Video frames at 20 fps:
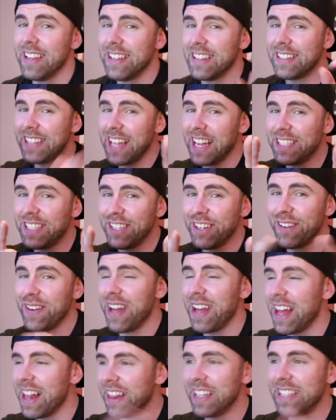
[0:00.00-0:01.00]
stay
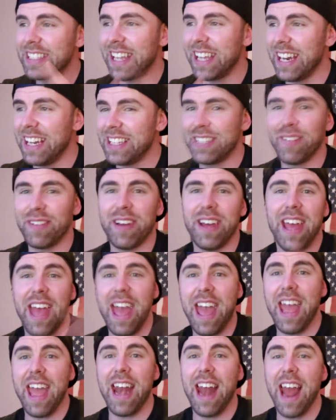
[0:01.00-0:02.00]
tuned, let's get into
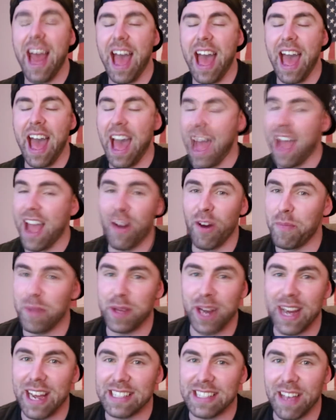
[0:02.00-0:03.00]
it, and I hope
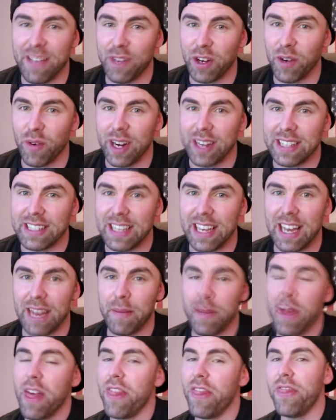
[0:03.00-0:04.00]
you guys have a great
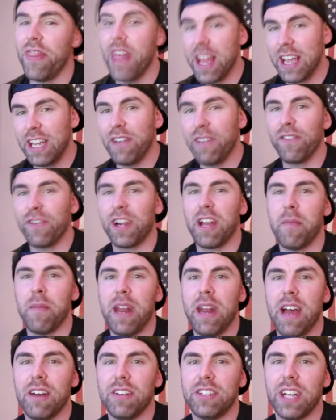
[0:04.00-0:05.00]
time. Thank you for
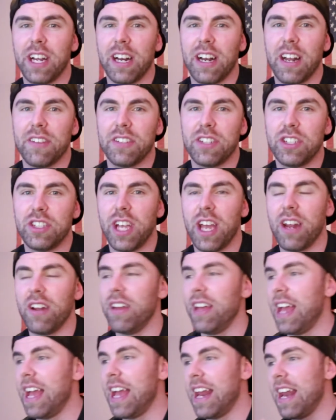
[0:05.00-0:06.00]
coming out and checking out this
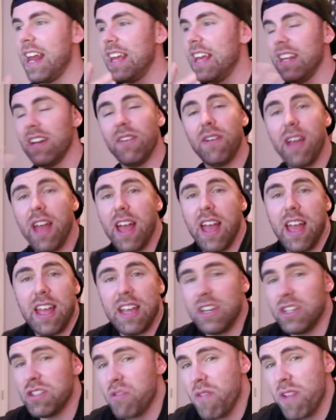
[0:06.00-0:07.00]
channel, and you know,
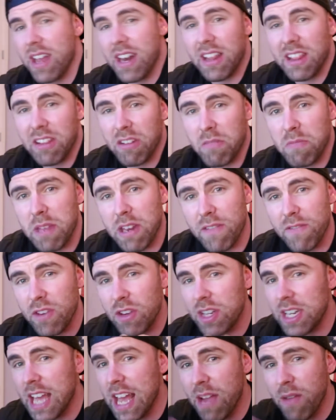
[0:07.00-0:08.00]
enjoying a little bit of
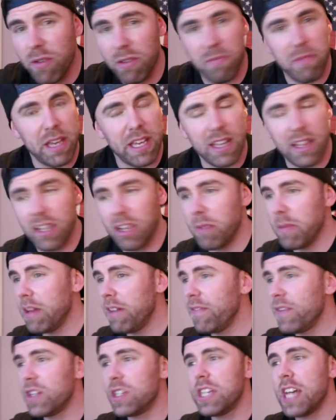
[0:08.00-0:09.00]
your day with me, a little bit
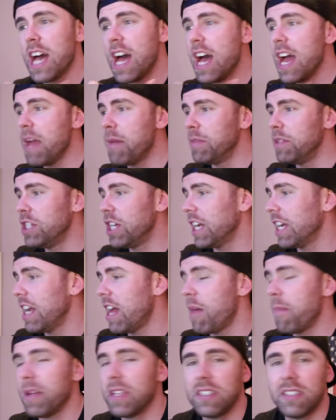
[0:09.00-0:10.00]
of your time, checking
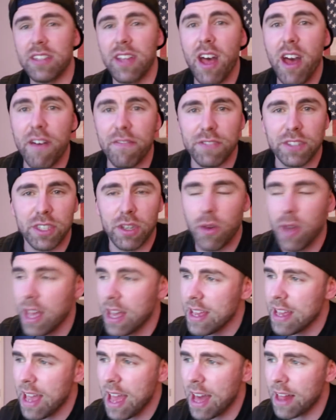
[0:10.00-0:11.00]
out my stuff. So
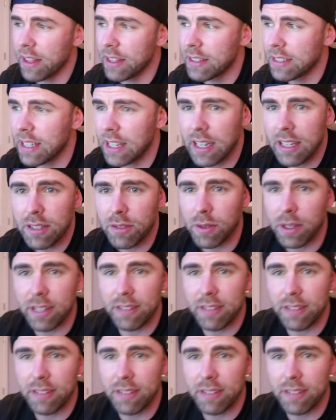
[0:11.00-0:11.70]
yeah, let's get into